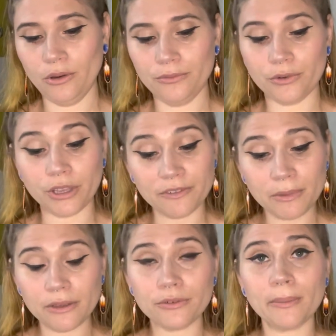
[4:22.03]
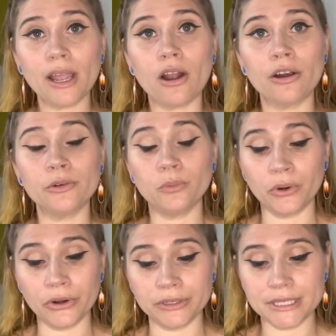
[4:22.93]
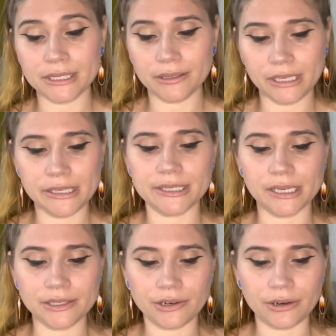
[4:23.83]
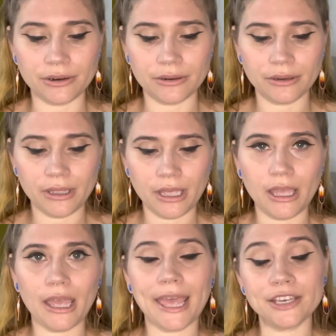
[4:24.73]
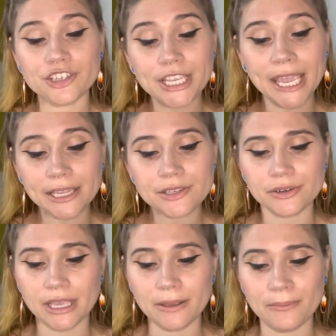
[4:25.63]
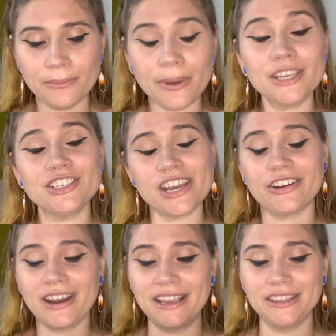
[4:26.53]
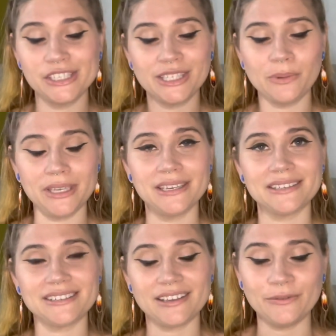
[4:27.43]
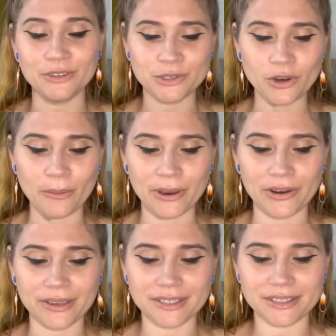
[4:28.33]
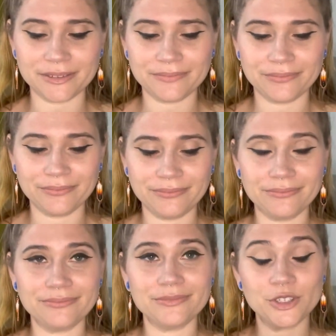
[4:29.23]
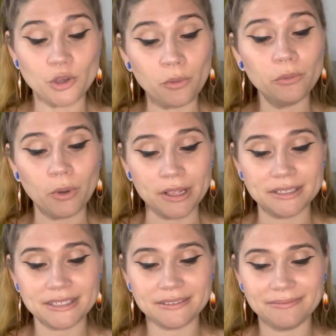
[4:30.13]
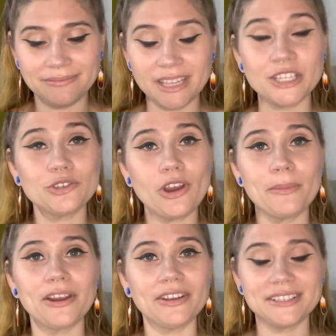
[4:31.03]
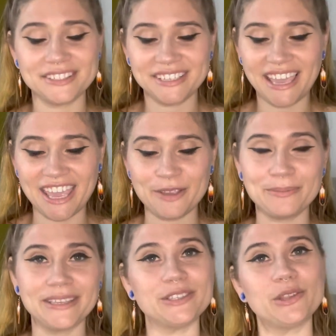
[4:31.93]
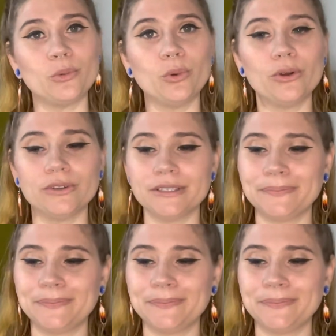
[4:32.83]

"Forgive me for my hard words," he said to her, and she answered him by sharing the sweetness of the strawberries. So it was that strawberries came into the world.